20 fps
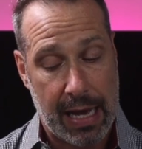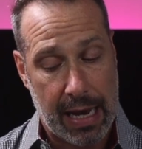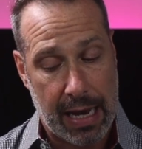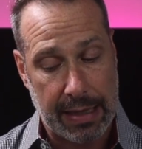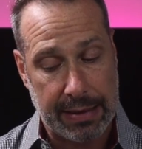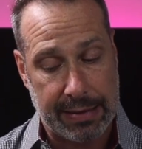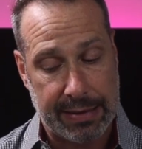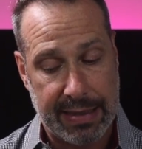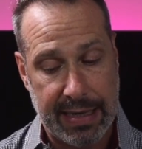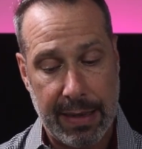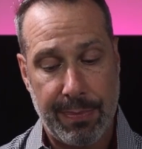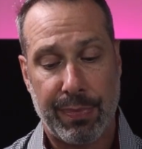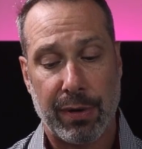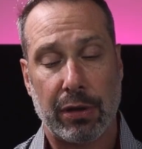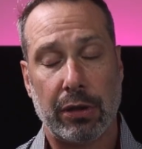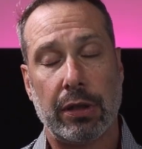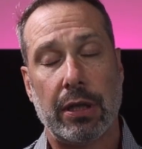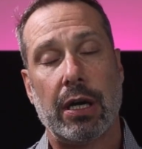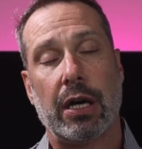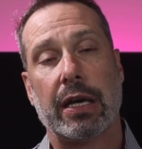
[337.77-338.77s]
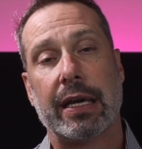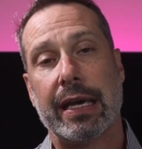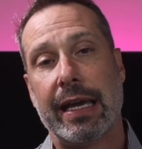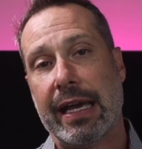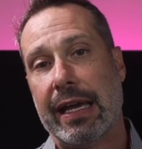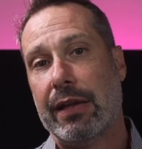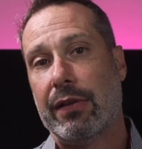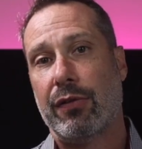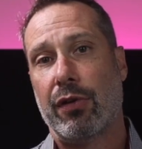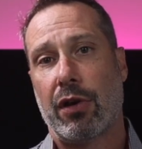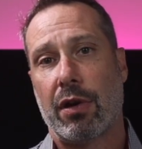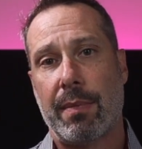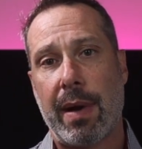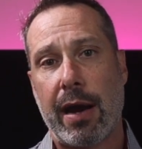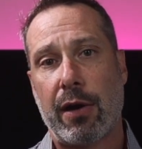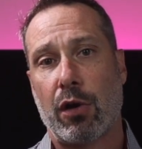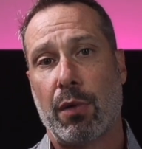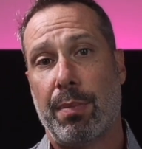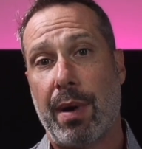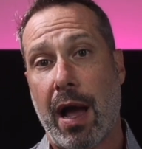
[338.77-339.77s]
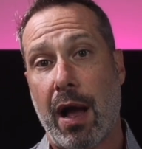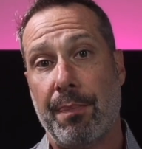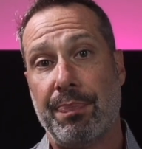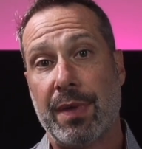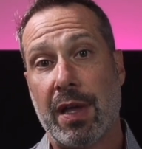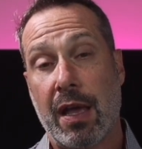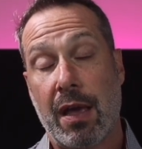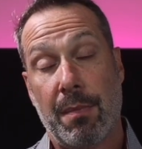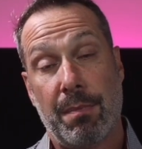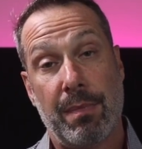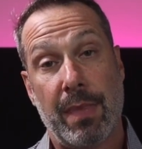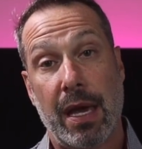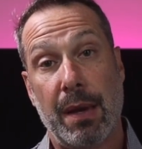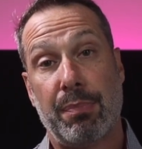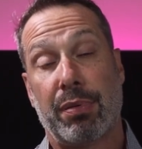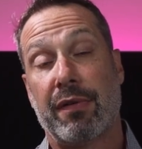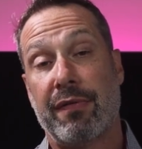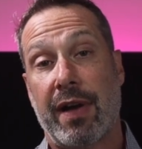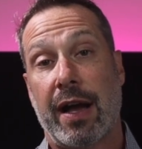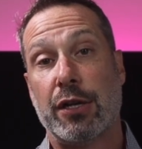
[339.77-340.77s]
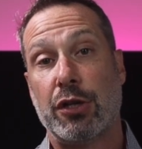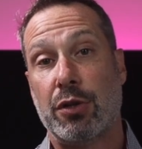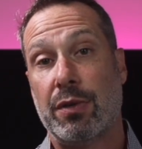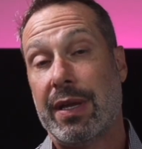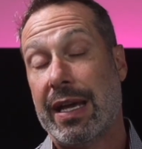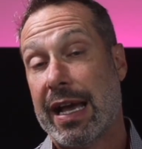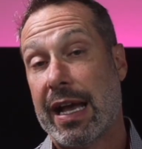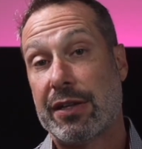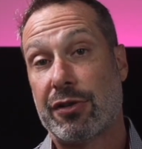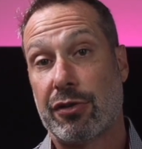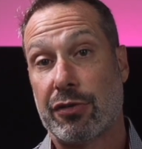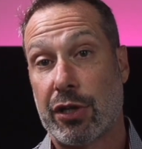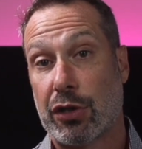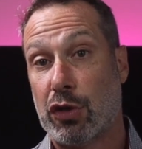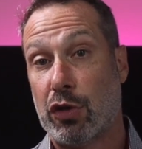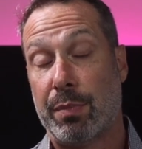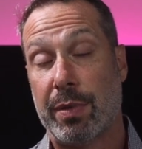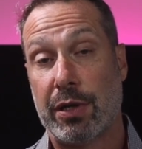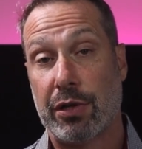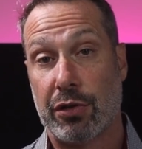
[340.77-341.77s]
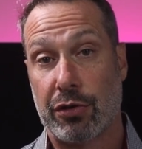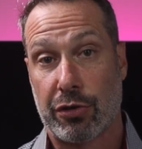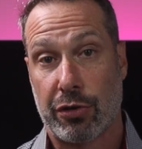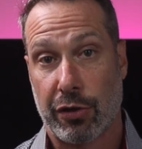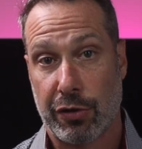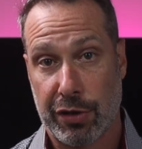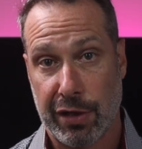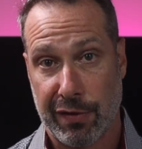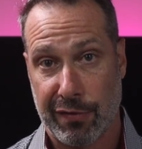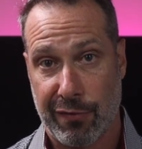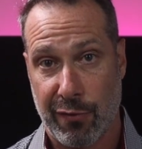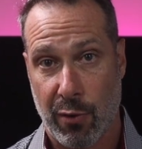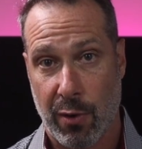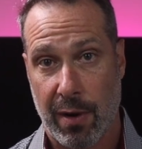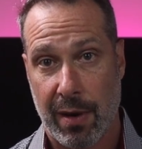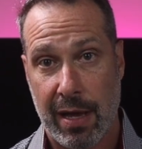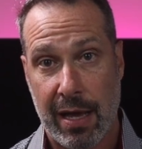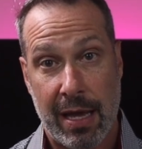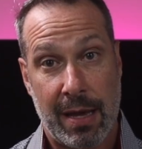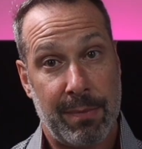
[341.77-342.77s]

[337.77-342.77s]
a deeper look into your microbiome may provide you the answers that you've been searching for.